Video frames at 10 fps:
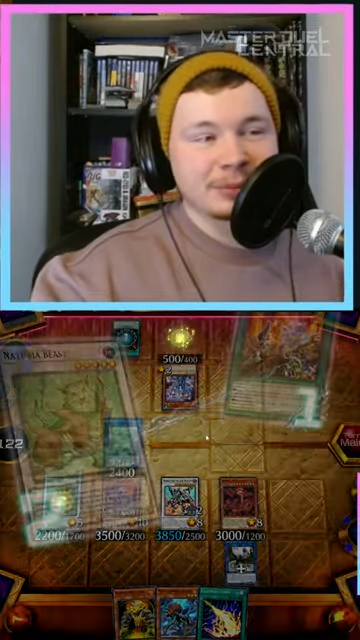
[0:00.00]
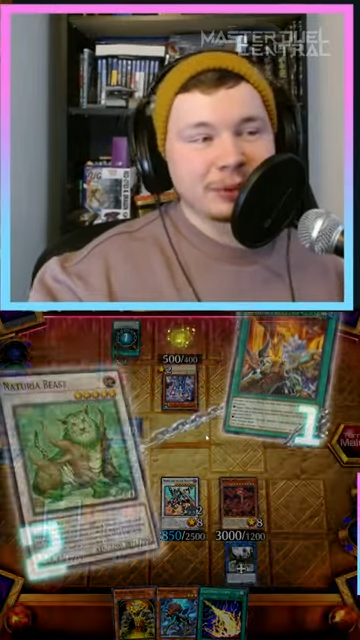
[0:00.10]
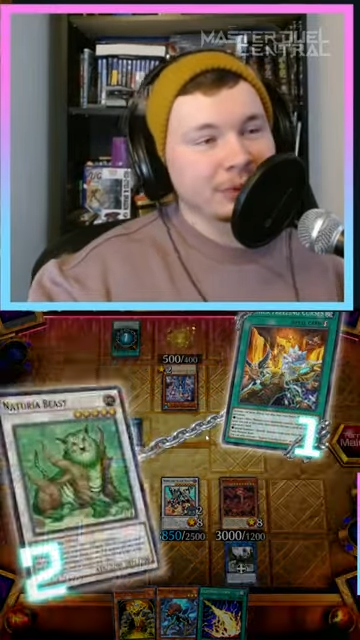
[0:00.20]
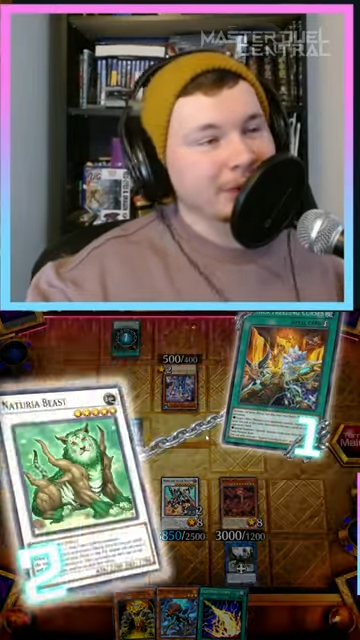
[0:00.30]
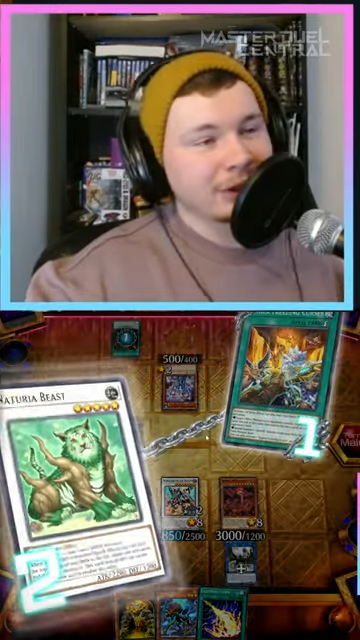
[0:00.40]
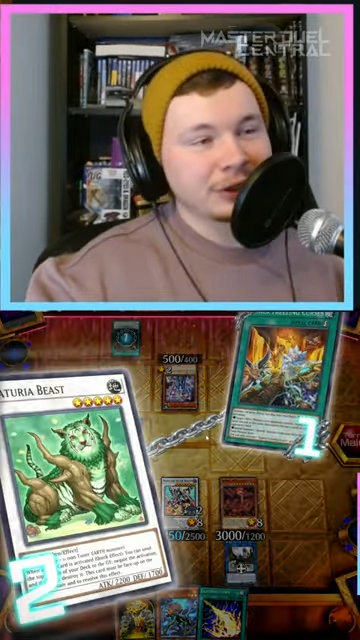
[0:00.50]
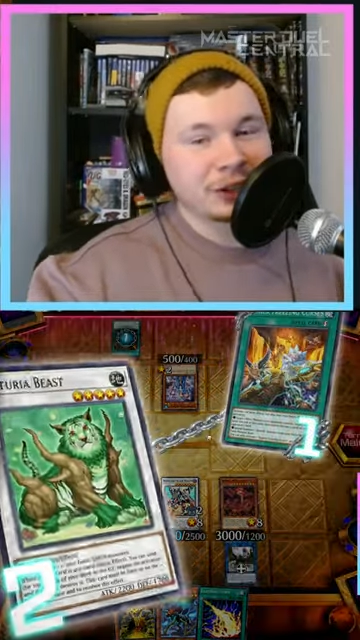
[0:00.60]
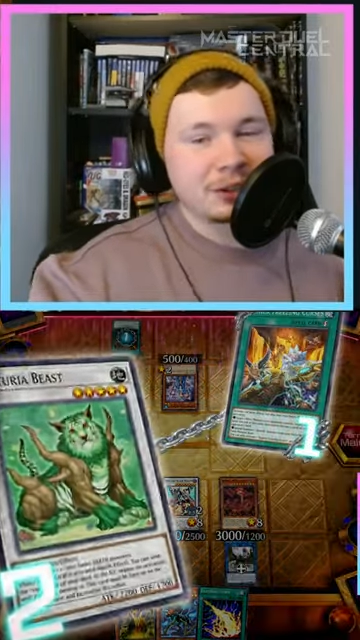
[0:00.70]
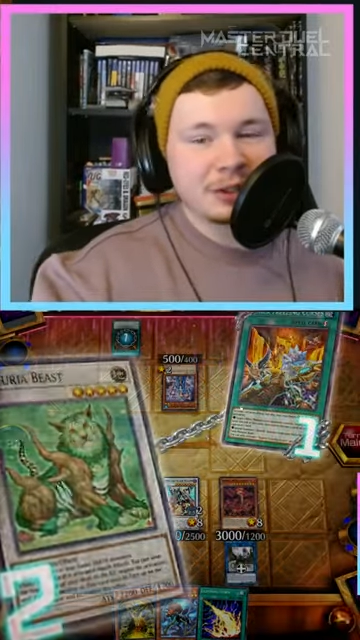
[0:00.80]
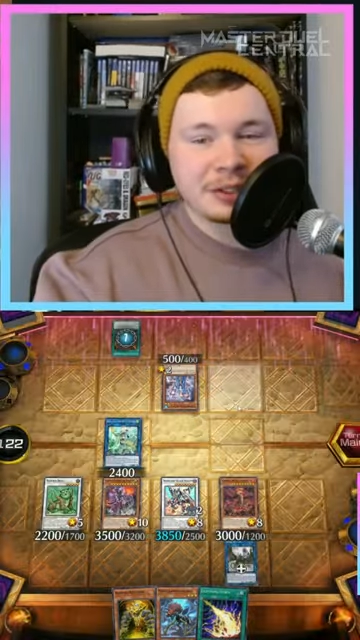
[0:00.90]
bro, when the
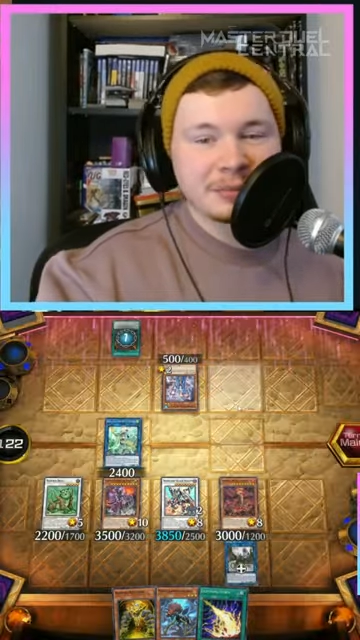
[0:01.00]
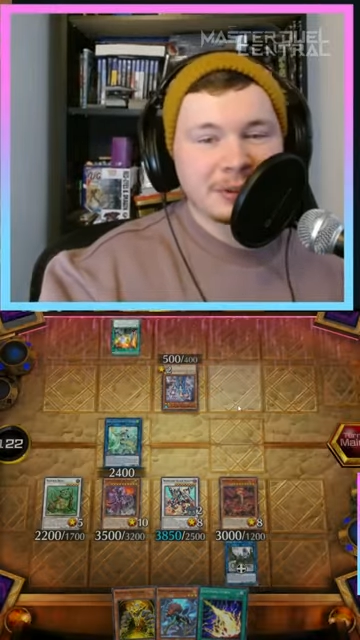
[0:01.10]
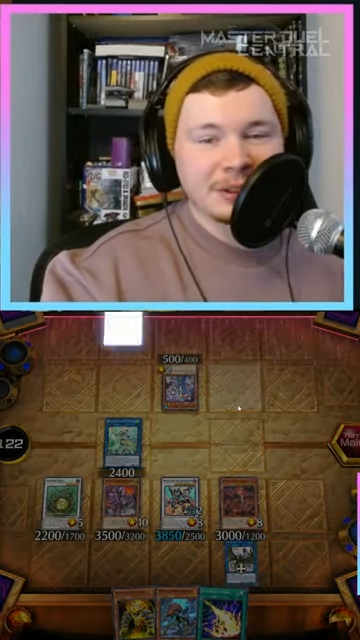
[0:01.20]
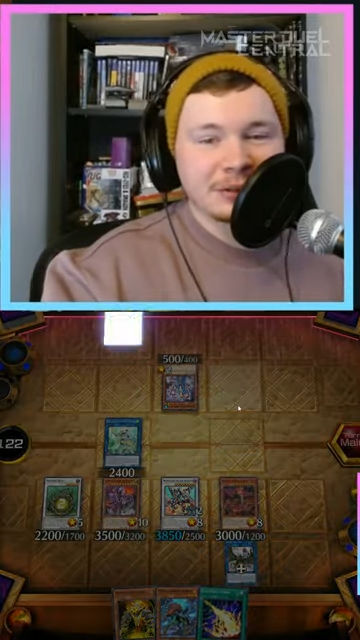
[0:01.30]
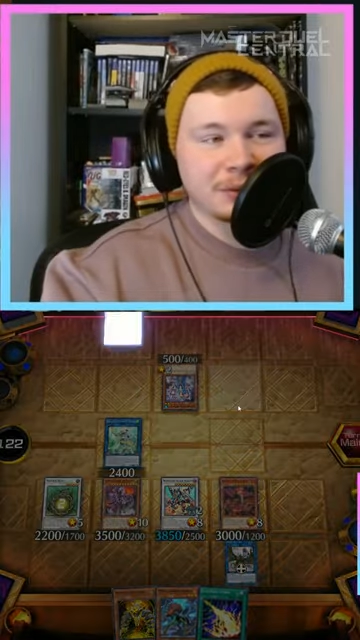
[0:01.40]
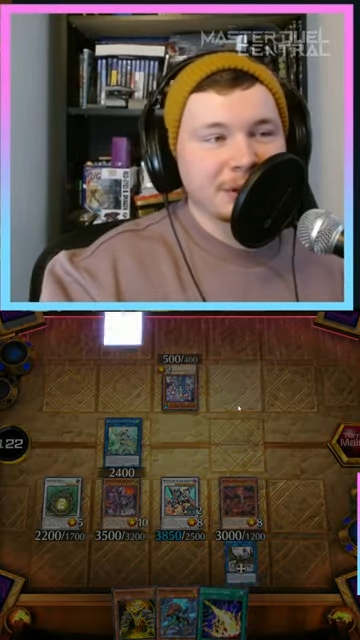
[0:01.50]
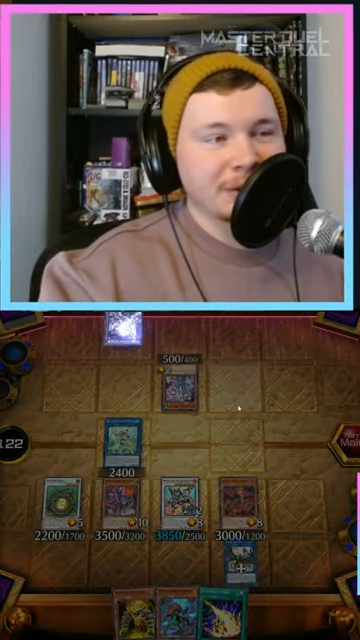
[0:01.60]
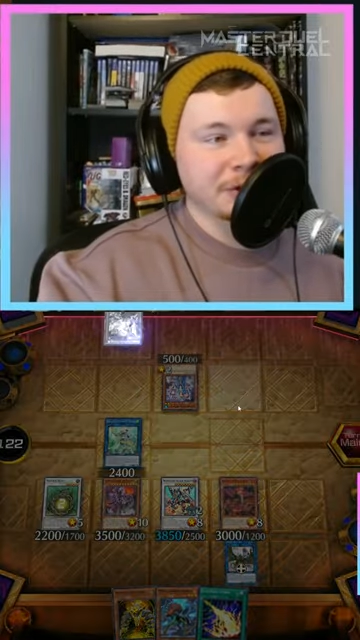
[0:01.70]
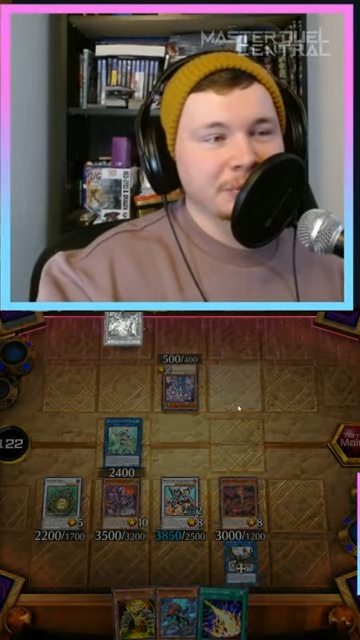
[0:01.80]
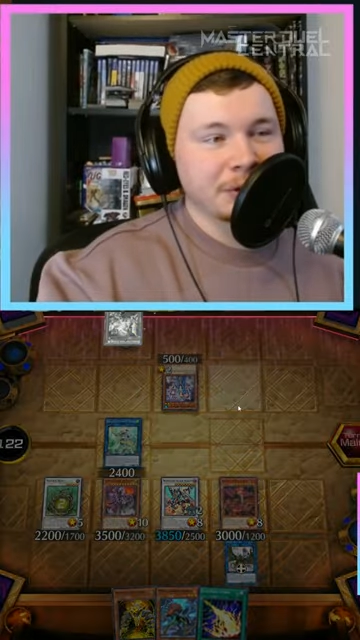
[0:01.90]
Naturia is beast,
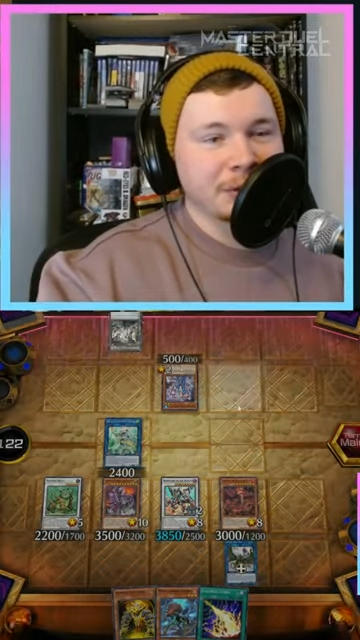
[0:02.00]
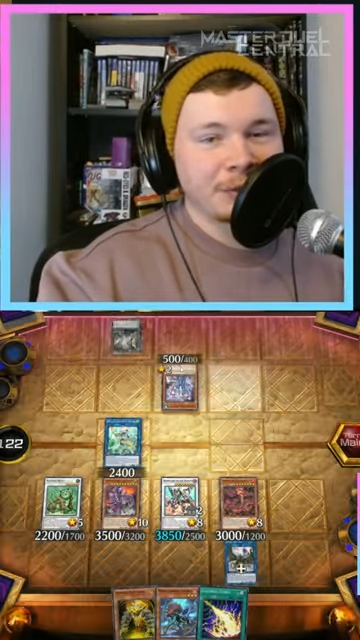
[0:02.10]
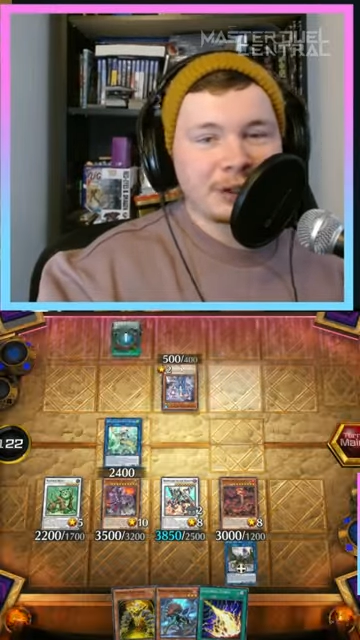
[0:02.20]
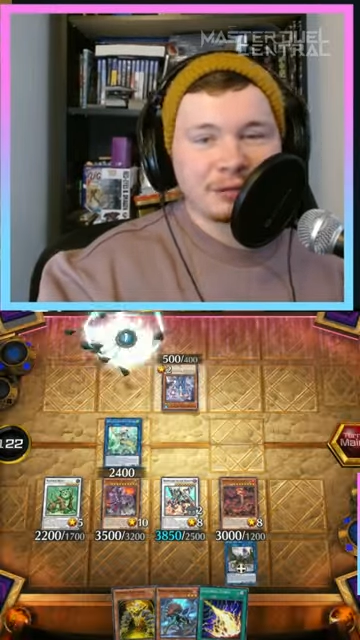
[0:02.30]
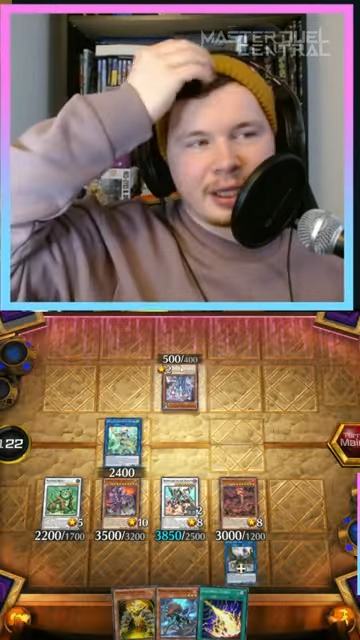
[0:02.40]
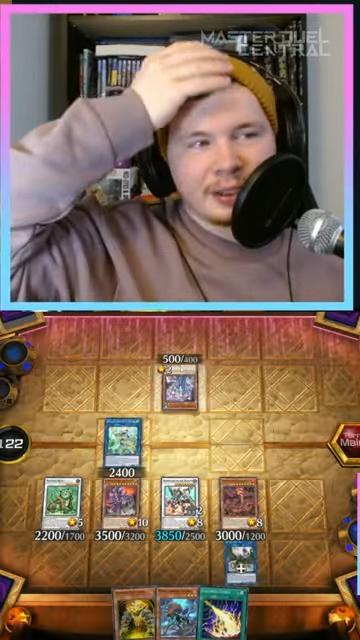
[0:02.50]
Runick looks pretty rough.